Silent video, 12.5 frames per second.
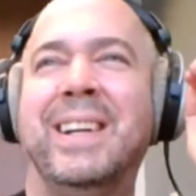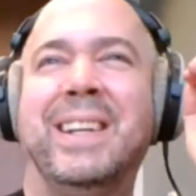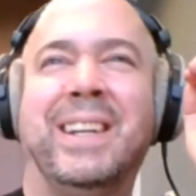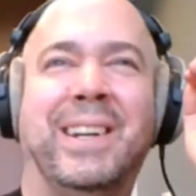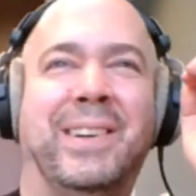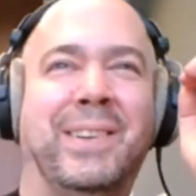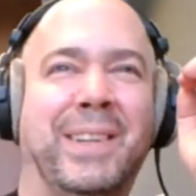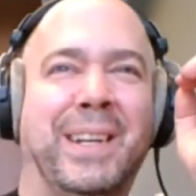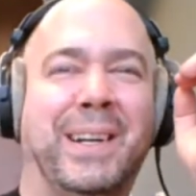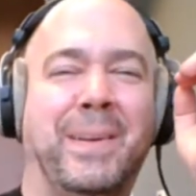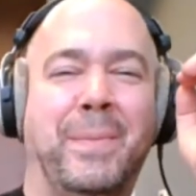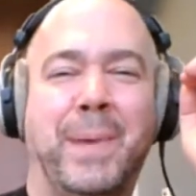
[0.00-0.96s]
you know,
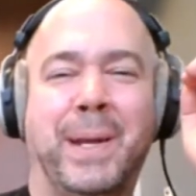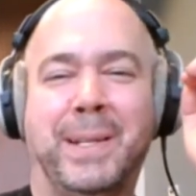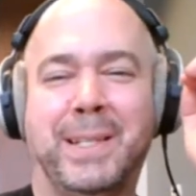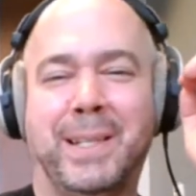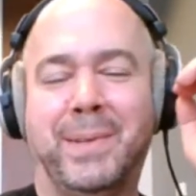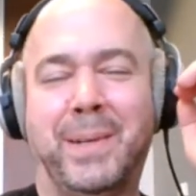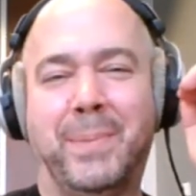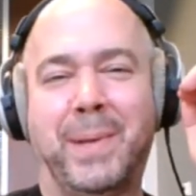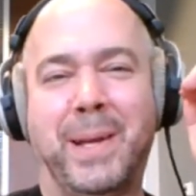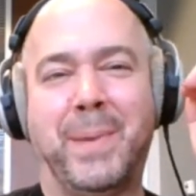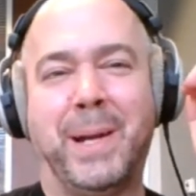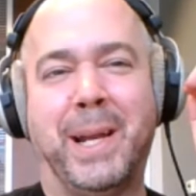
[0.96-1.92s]
like I'm paying someone to
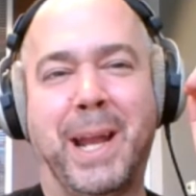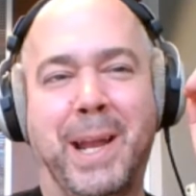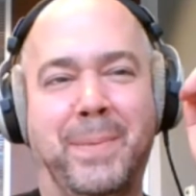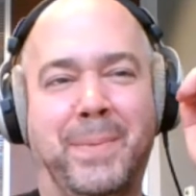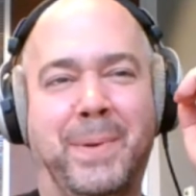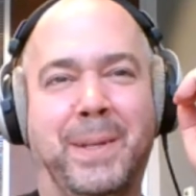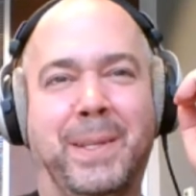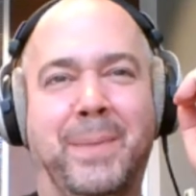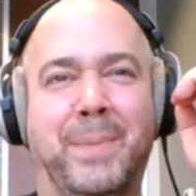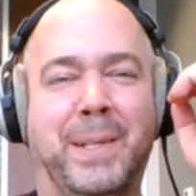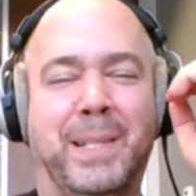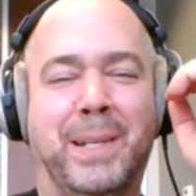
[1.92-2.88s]
play my game. That
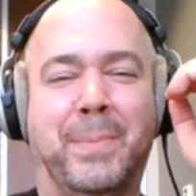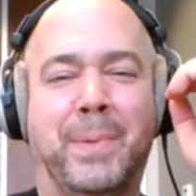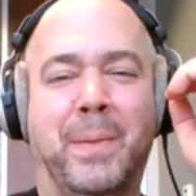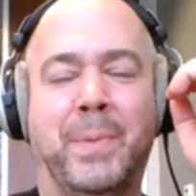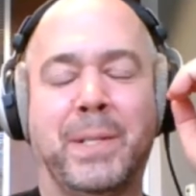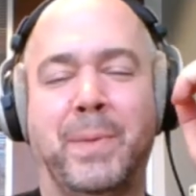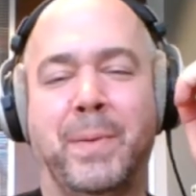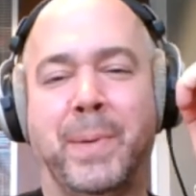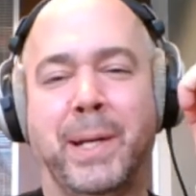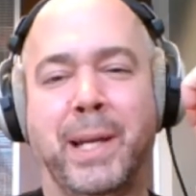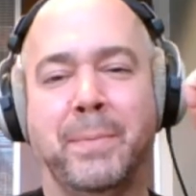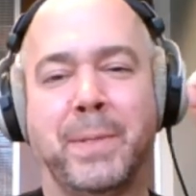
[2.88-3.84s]
means that must mean
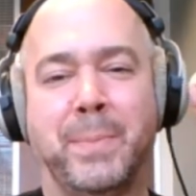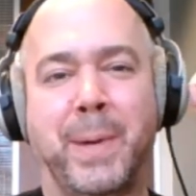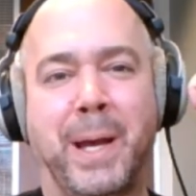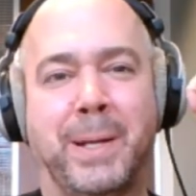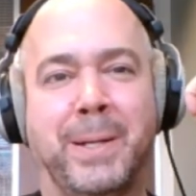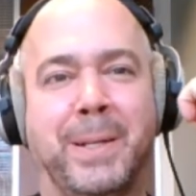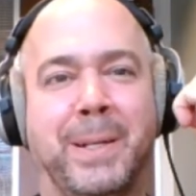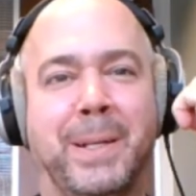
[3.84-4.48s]
my game is bad.